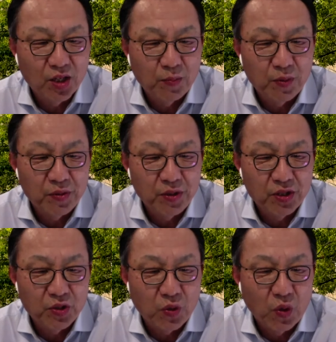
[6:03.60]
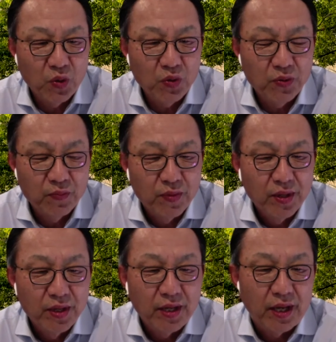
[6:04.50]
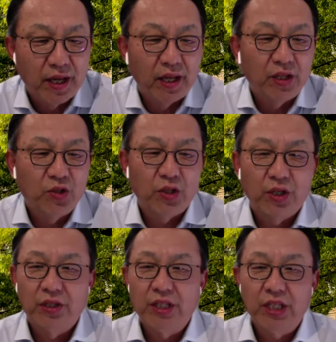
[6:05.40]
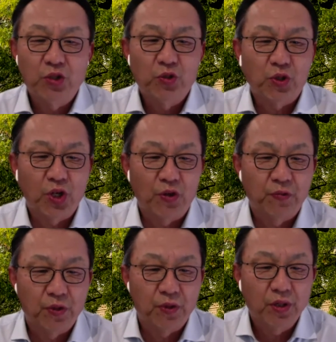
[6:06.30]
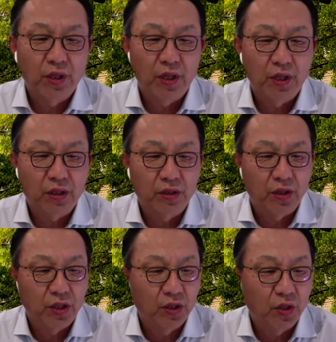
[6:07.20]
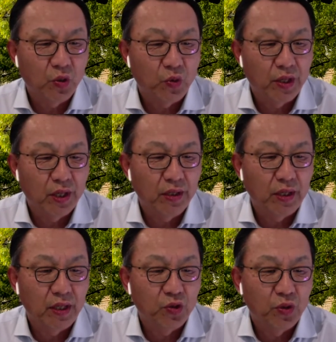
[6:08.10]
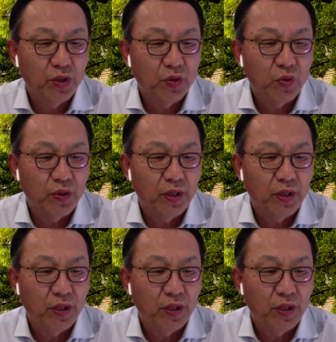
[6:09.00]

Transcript: couple of years ago. And she continues to cover the inter-Korean and U.S.